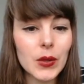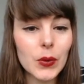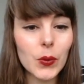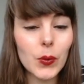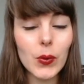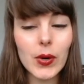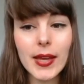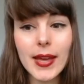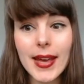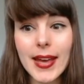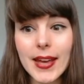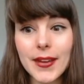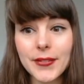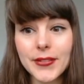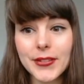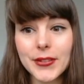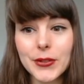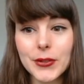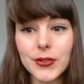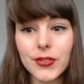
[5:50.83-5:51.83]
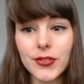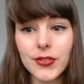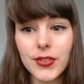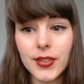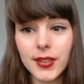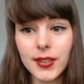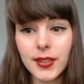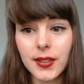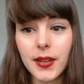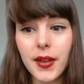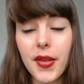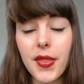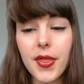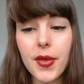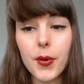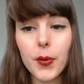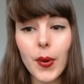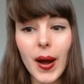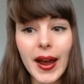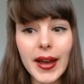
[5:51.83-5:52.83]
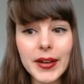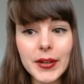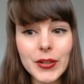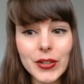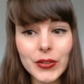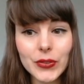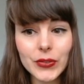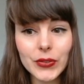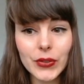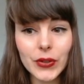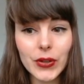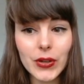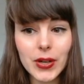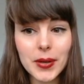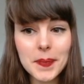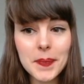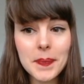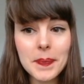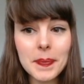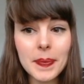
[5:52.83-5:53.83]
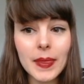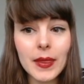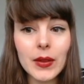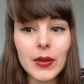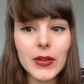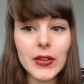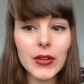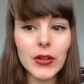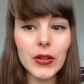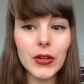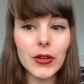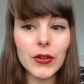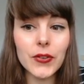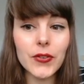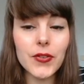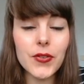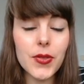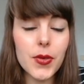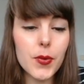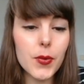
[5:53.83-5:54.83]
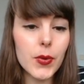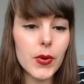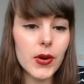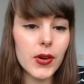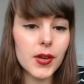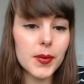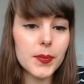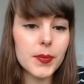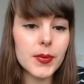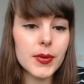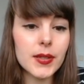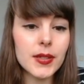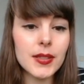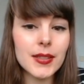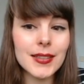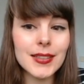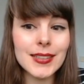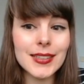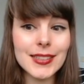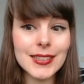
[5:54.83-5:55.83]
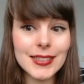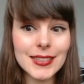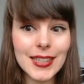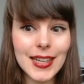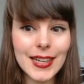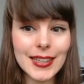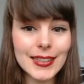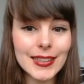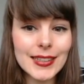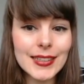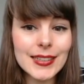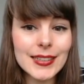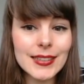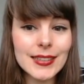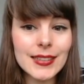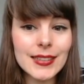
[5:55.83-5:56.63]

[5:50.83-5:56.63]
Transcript: We have to fill the right form of the verb sein